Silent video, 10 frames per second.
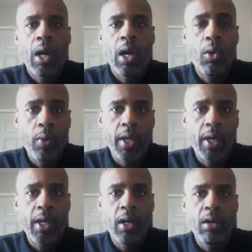our
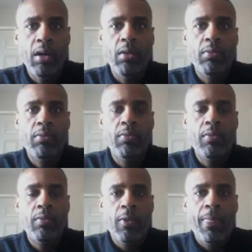way of
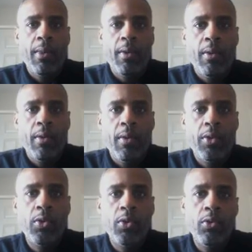
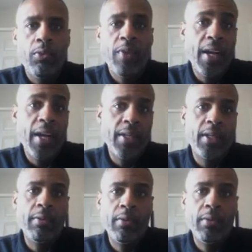you
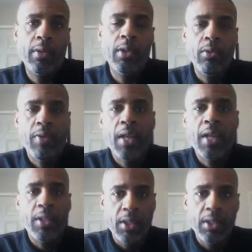finding
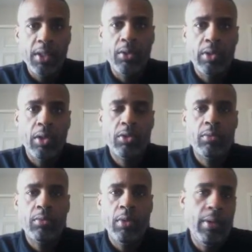the deals,
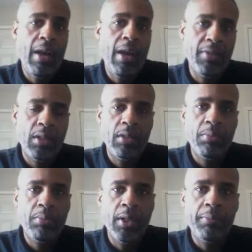also, obviously,
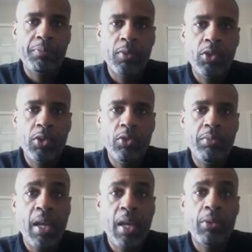but to
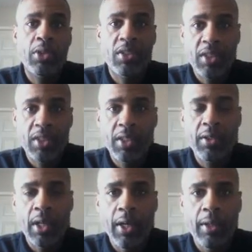be able to
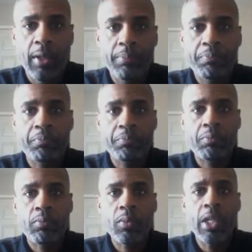send
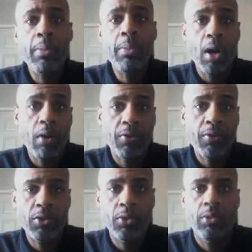email
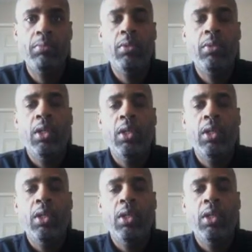offers to them.